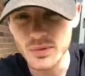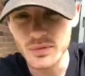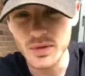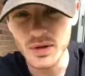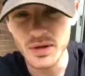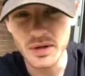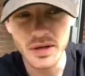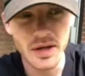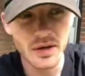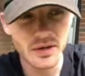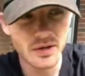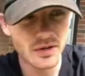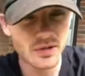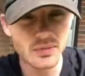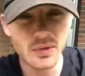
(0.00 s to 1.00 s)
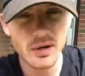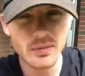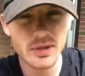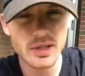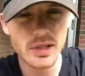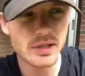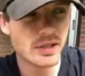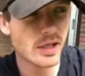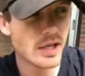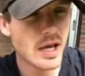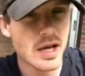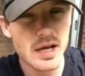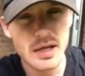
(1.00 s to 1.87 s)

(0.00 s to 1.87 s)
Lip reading: We figured it out. This is why I was getting sick.